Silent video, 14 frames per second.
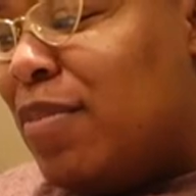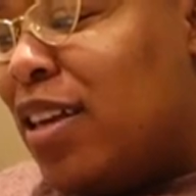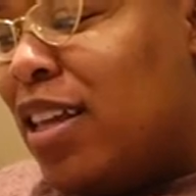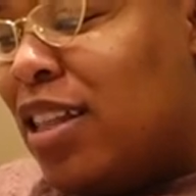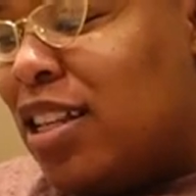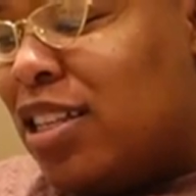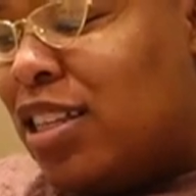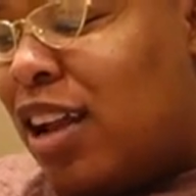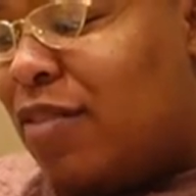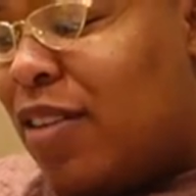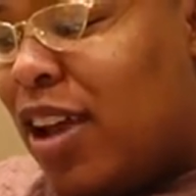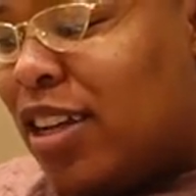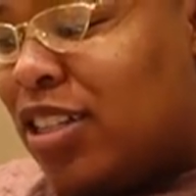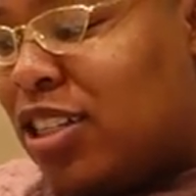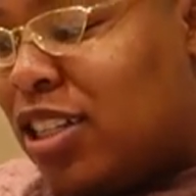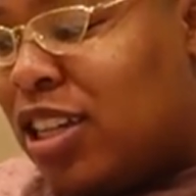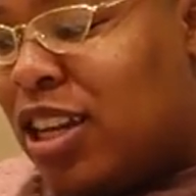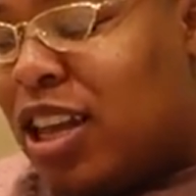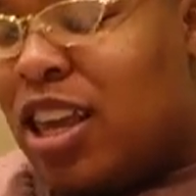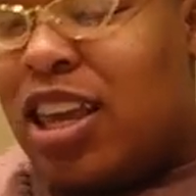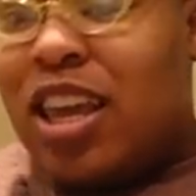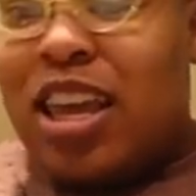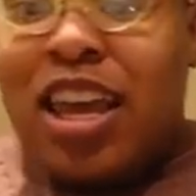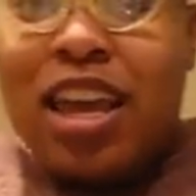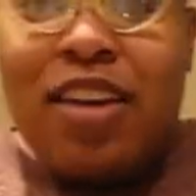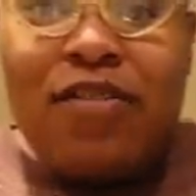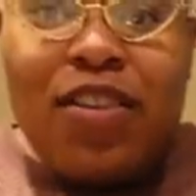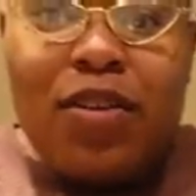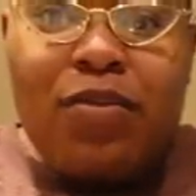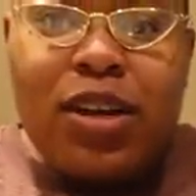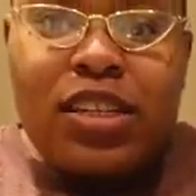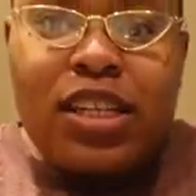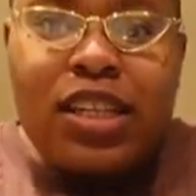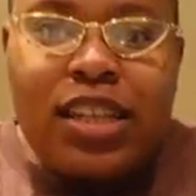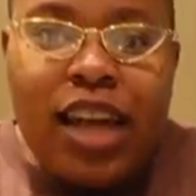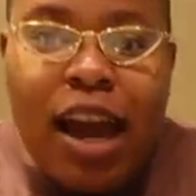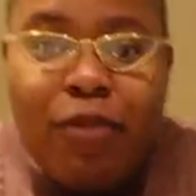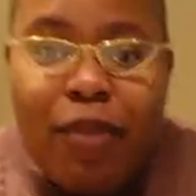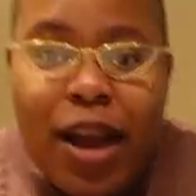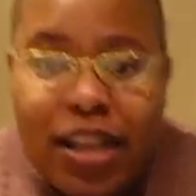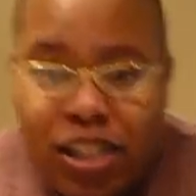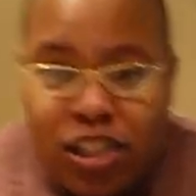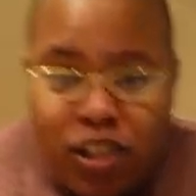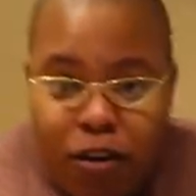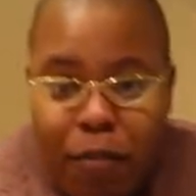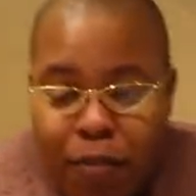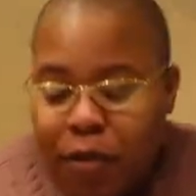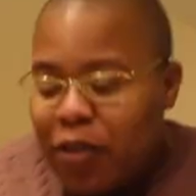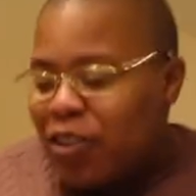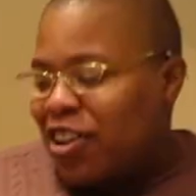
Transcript: me in this direction if it wasn't directionable,